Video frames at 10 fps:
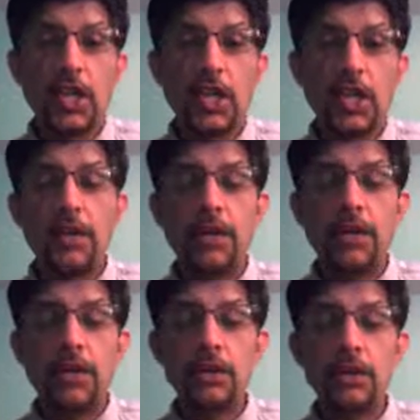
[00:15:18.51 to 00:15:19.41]
which
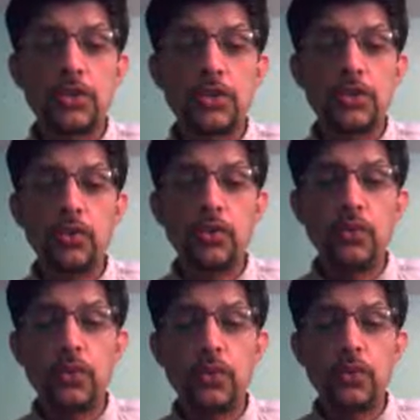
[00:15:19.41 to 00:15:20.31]
included 2 4s
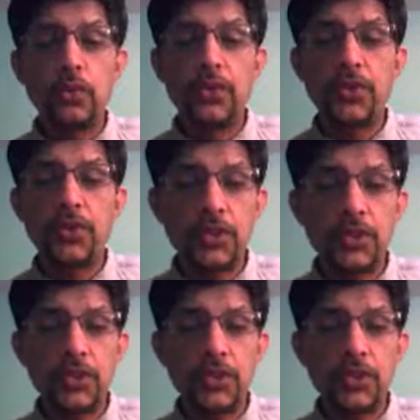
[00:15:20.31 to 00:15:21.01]
and 3 6s.